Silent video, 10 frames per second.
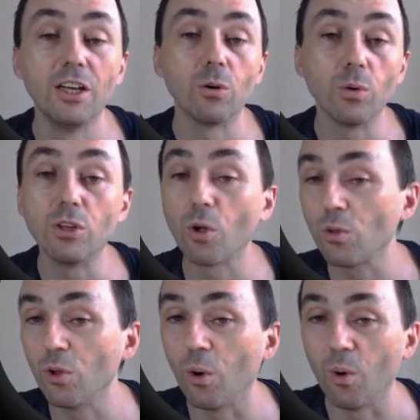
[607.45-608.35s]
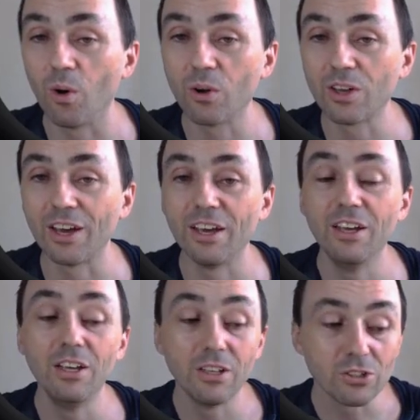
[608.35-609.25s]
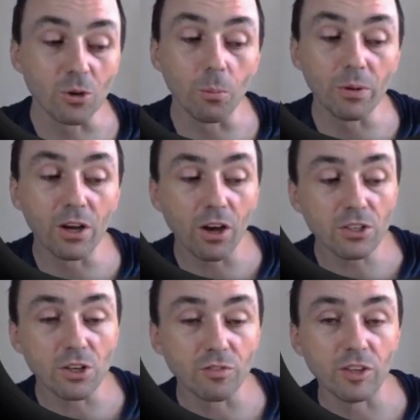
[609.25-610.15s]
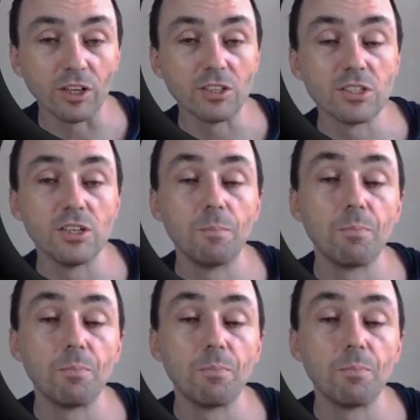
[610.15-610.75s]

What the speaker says: We don't know, okay? So because of this,